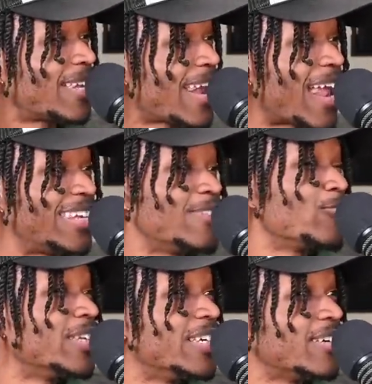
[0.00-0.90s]
that I didn't
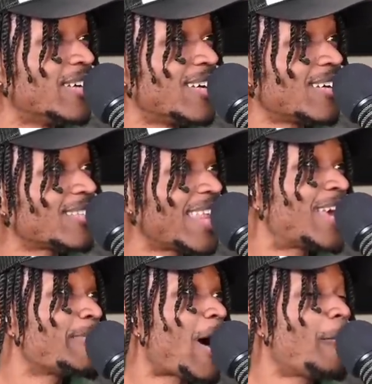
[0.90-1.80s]
really think
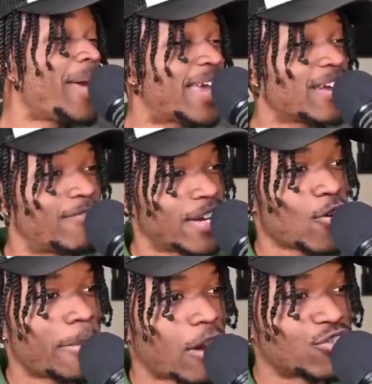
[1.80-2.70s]
about making a video
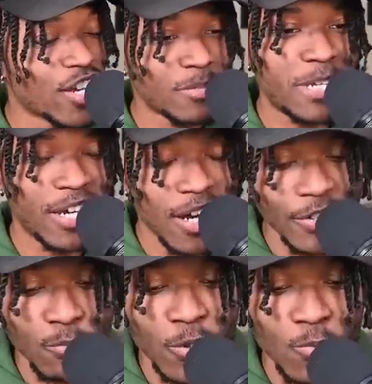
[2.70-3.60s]
about, just
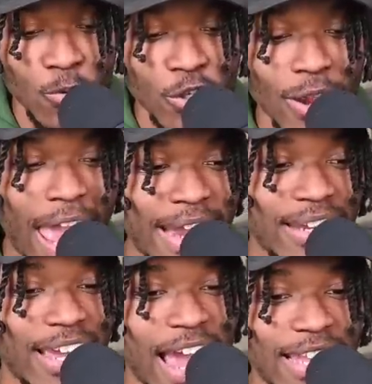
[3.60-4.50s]
because when, you, when you're adding
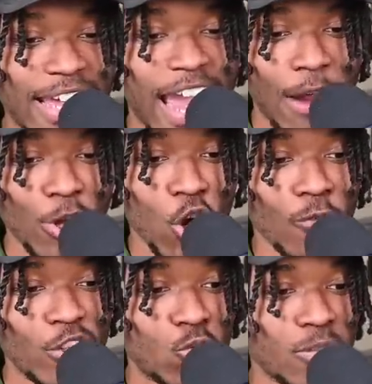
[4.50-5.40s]
a guy like Kyrie
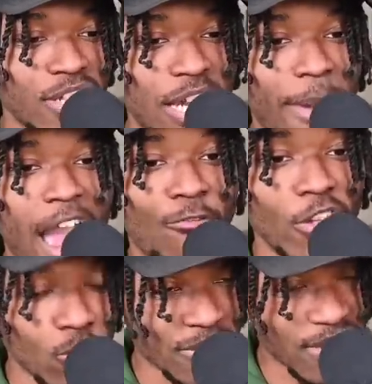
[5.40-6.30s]
Irvin to a team halfway
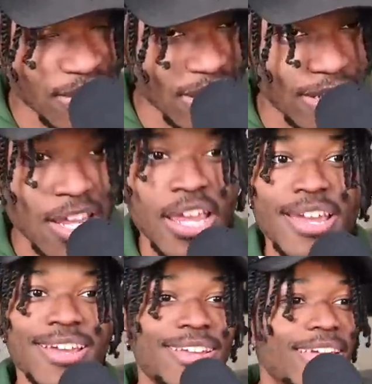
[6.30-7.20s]
through the season,
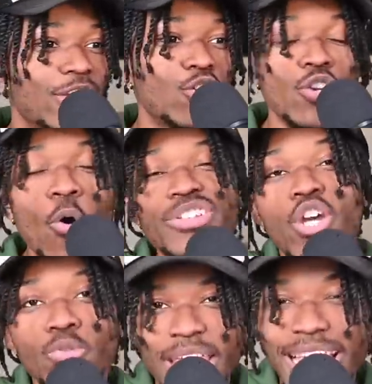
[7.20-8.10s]
you know it's
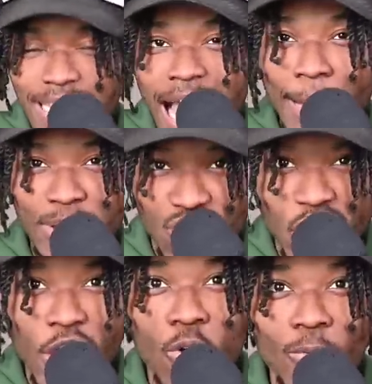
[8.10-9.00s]
going to take time to
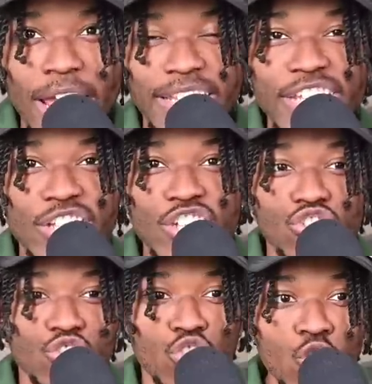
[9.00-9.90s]
gel, right? These, these
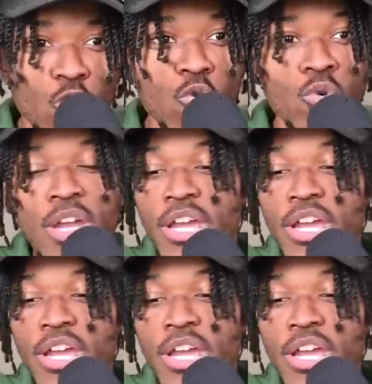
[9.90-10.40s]
are two